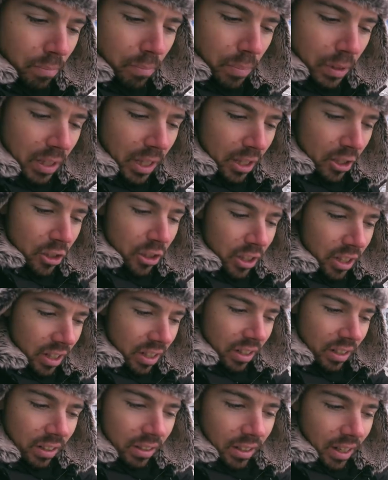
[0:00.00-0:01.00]
But then you're
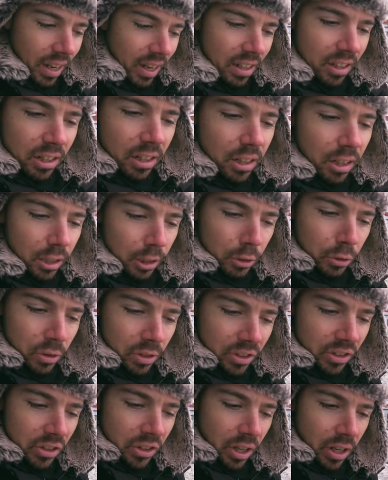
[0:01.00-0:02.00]
gonna add a
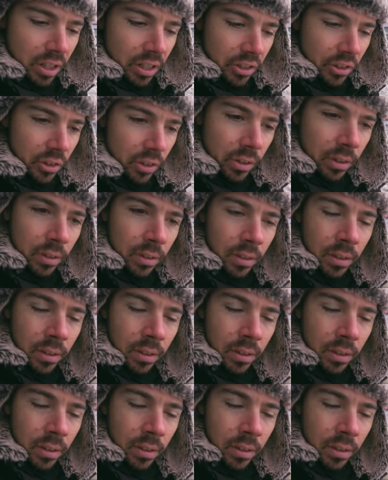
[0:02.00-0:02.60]
gluten sauce.